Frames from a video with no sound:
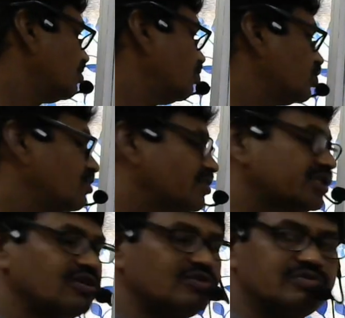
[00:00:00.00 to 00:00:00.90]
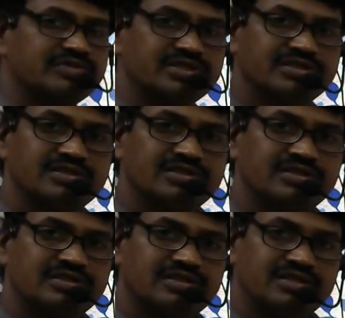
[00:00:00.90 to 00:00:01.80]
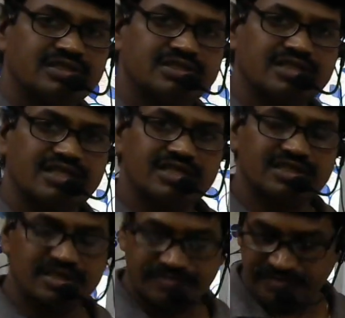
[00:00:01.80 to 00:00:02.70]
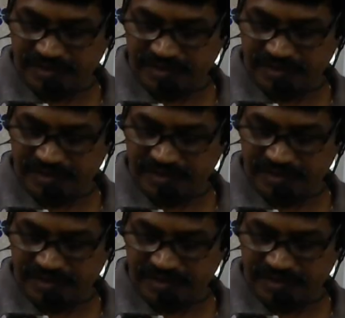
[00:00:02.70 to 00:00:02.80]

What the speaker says: both the methyl groups. This is another thing.